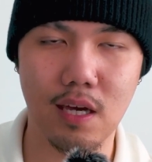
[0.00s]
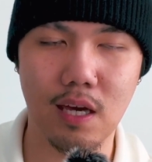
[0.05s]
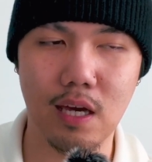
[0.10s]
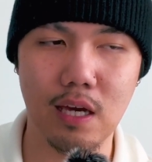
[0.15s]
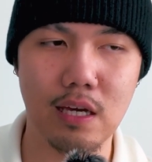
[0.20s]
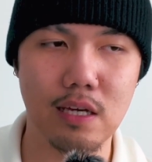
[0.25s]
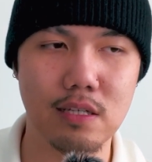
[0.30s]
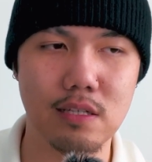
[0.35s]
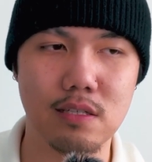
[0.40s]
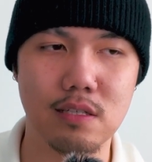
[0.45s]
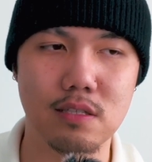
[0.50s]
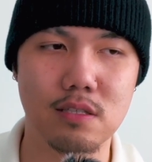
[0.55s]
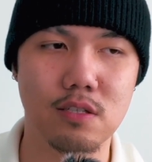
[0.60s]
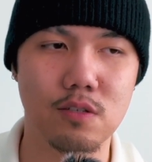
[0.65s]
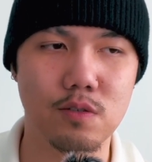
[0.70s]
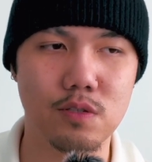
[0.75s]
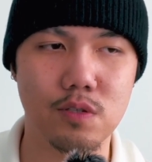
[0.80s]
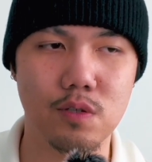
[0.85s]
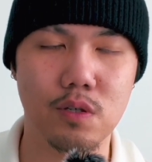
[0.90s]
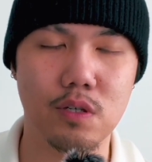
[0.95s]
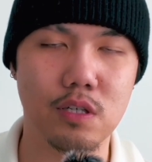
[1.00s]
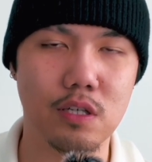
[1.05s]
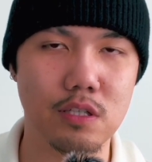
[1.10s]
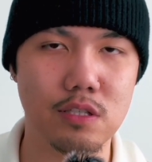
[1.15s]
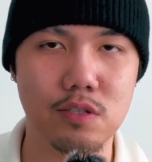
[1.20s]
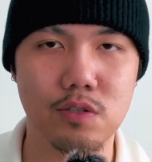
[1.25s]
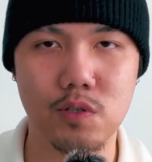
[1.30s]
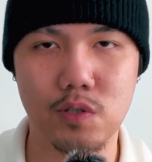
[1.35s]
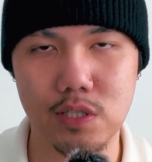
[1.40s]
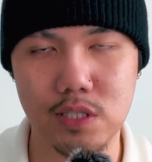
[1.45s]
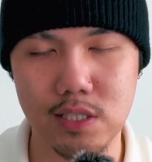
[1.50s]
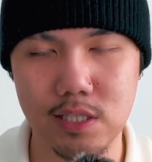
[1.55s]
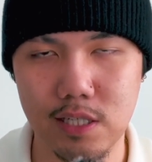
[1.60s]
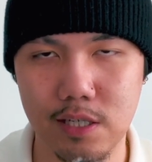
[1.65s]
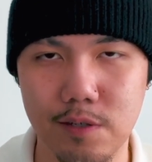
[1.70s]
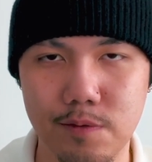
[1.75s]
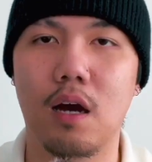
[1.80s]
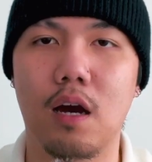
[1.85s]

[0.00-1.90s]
and it's also a good story to tell.